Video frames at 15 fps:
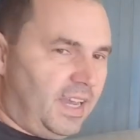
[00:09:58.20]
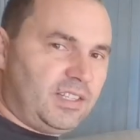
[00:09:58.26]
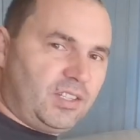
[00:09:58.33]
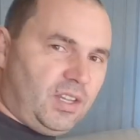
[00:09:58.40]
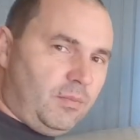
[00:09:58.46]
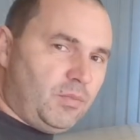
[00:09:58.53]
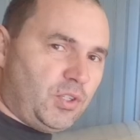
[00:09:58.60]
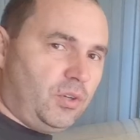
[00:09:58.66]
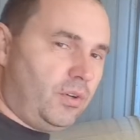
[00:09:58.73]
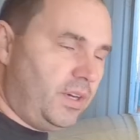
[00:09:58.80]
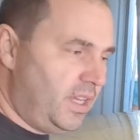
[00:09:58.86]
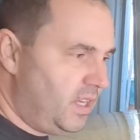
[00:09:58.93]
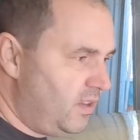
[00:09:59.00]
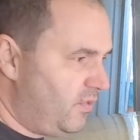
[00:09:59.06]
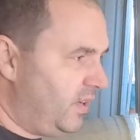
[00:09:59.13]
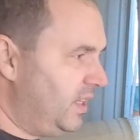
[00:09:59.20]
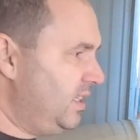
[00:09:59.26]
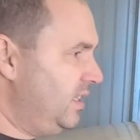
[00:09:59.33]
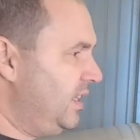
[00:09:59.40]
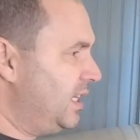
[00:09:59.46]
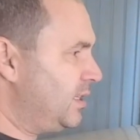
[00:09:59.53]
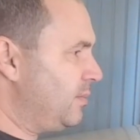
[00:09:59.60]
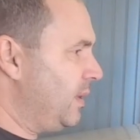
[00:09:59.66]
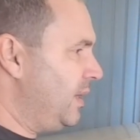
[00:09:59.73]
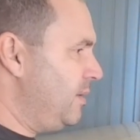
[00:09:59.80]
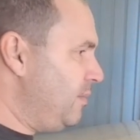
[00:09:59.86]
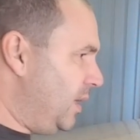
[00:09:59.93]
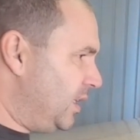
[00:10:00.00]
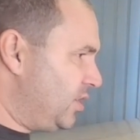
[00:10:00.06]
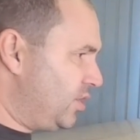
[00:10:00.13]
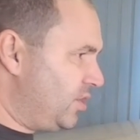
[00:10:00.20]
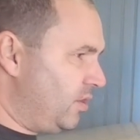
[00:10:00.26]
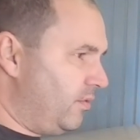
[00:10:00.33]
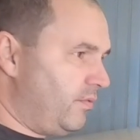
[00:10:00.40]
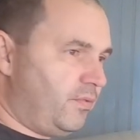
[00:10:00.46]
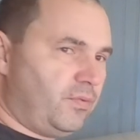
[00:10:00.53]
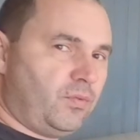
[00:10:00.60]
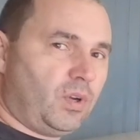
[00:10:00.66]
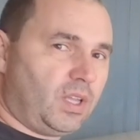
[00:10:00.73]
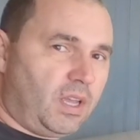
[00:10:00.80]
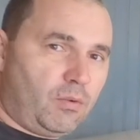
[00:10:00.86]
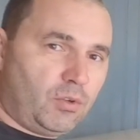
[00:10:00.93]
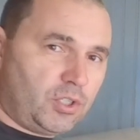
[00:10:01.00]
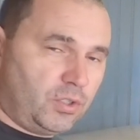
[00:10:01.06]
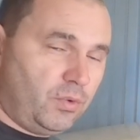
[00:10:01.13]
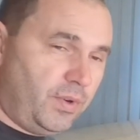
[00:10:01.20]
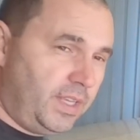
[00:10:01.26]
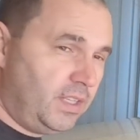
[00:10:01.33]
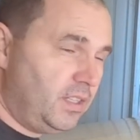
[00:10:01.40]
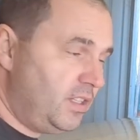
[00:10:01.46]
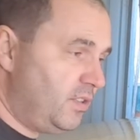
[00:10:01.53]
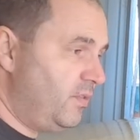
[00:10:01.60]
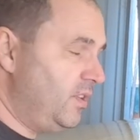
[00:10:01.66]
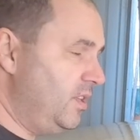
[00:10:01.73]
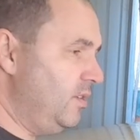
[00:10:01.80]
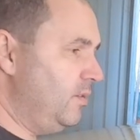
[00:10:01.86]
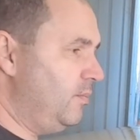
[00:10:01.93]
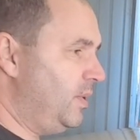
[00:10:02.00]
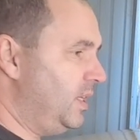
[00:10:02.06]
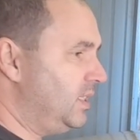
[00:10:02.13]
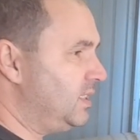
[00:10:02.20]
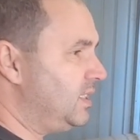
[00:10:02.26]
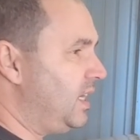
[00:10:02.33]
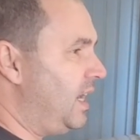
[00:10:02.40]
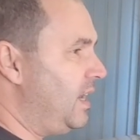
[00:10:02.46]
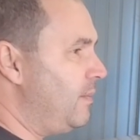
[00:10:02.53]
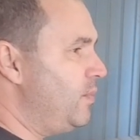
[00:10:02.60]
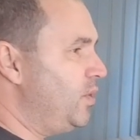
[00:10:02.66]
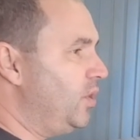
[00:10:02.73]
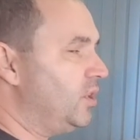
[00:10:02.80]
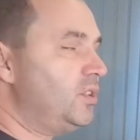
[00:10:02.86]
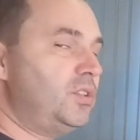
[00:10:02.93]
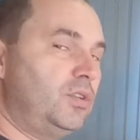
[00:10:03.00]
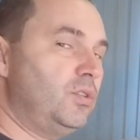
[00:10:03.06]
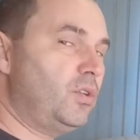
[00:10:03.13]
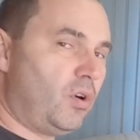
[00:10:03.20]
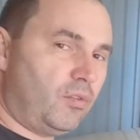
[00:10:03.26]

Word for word: Guys, I'm sorry if I didn't explain much of what I was doing in this video, but I am not too